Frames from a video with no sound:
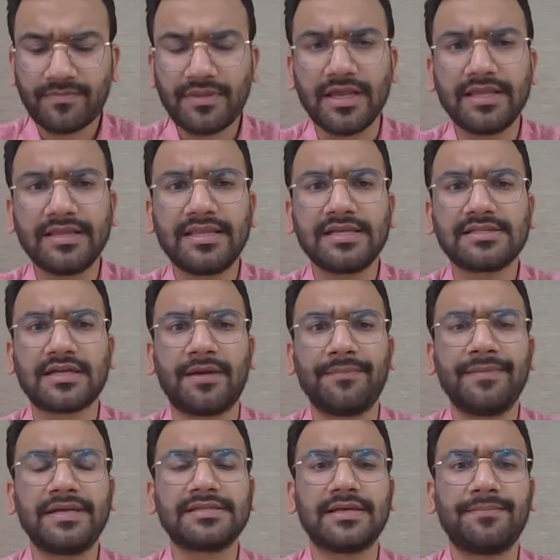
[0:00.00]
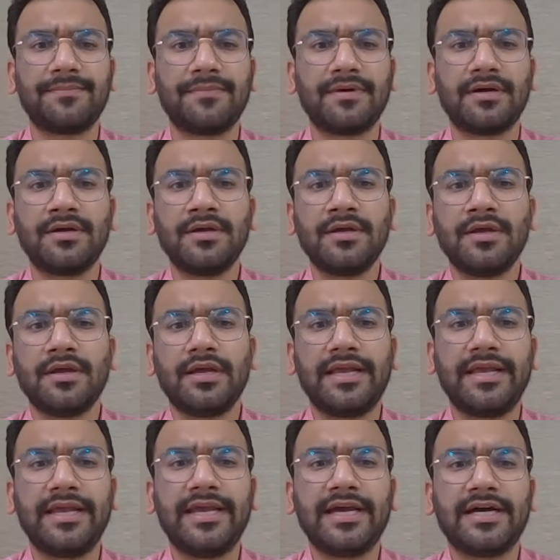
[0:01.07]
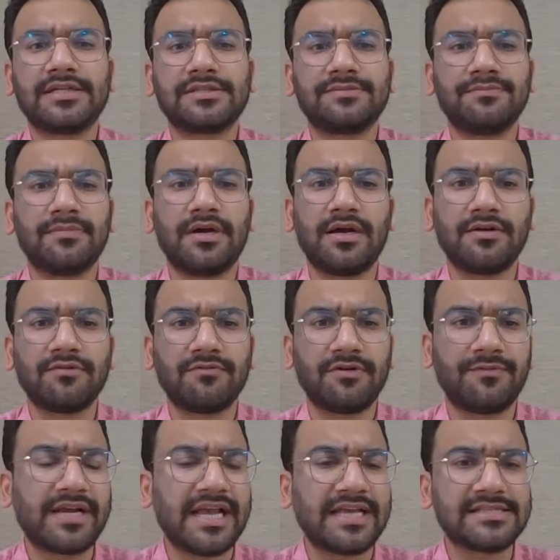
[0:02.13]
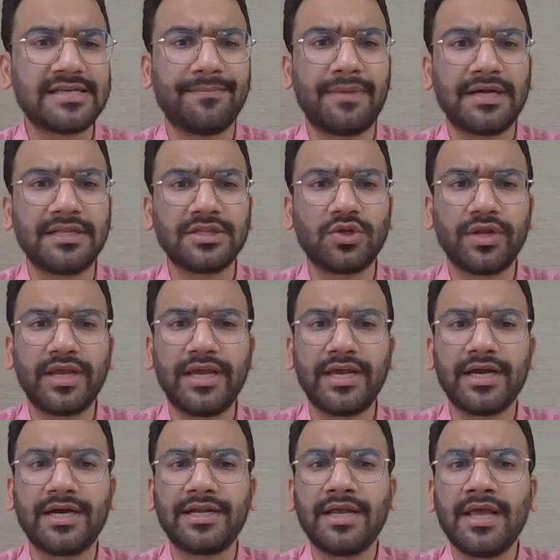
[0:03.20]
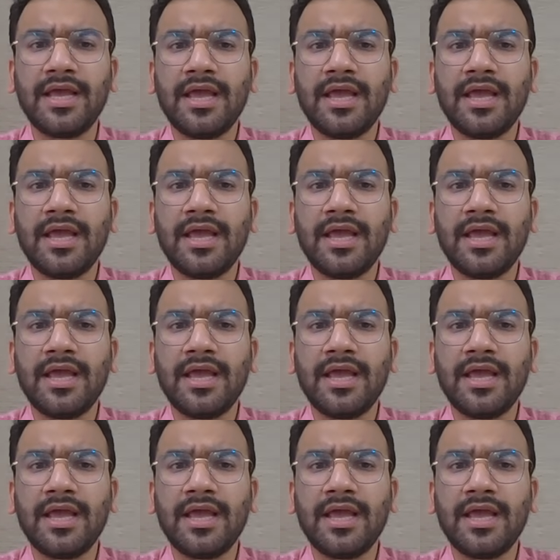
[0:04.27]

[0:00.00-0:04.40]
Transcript: in the coming some years, we can say month or year,